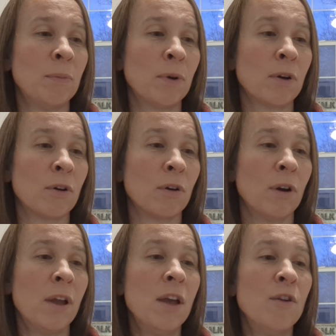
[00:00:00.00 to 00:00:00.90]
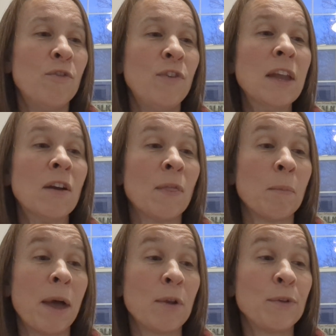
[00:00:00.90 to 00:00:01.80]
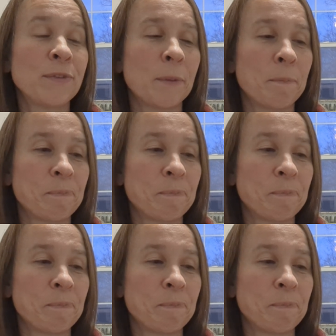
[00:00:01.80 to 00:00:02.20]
put her feet on the pedals.